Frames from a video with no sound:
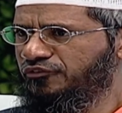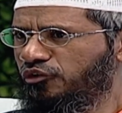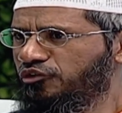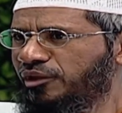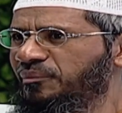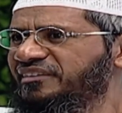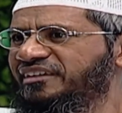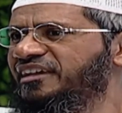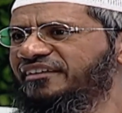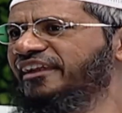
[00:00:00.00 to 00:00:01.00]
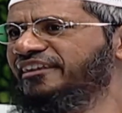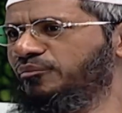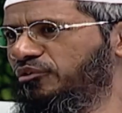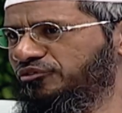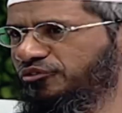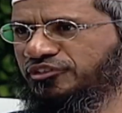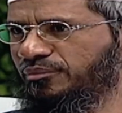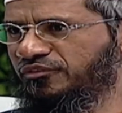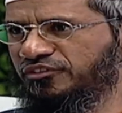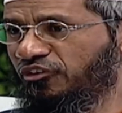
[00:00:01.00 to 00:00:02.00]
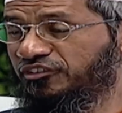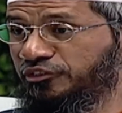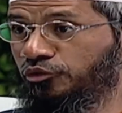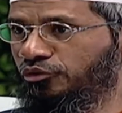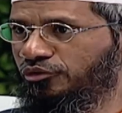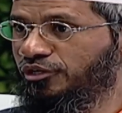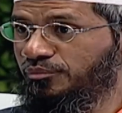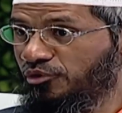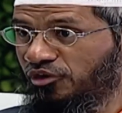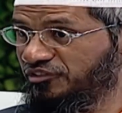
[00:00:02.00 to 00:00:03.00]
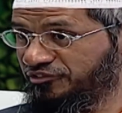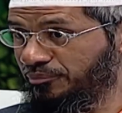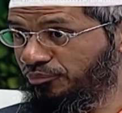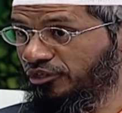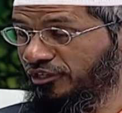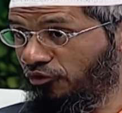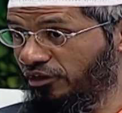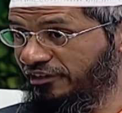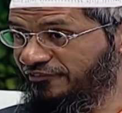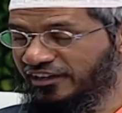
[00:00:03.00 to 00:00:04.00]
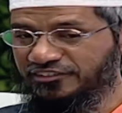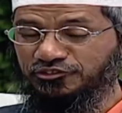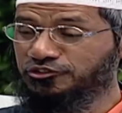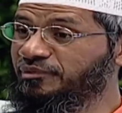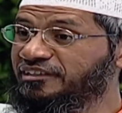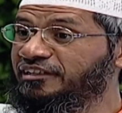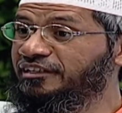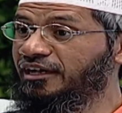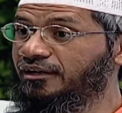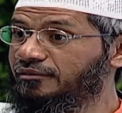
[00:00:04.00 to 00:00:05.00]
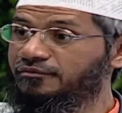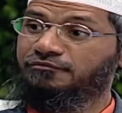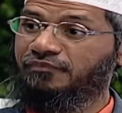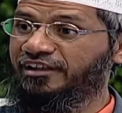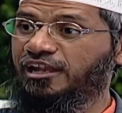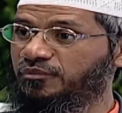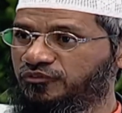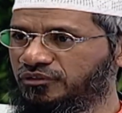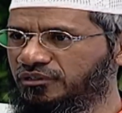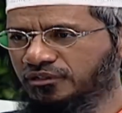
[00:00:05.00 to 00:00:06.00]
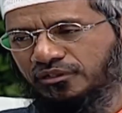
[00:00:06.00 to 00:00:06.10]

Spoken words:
you want, you can make the niyyah that time also. Though some of the scholars say no, because it's an important voluntary fast, you should make the niyyah one night before.